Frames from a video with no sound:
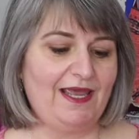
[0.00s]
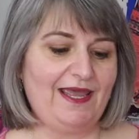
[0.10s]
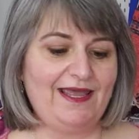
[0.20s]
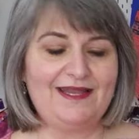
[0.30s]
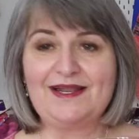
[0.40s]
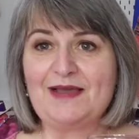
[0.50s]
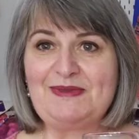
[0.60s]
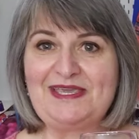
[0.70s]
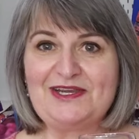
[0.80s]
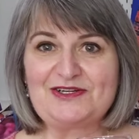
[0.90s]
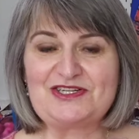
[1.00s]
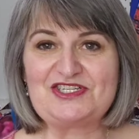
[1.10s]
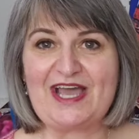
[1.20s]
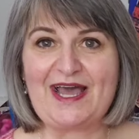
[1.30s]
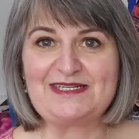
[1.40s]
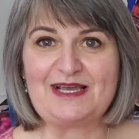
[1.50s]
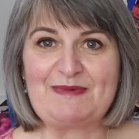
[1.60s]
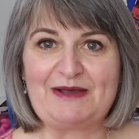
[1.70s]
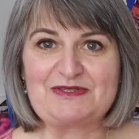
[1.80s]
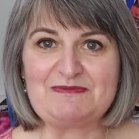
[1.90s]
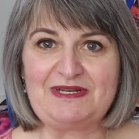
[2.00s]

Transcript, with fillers: and I'm here to chat about some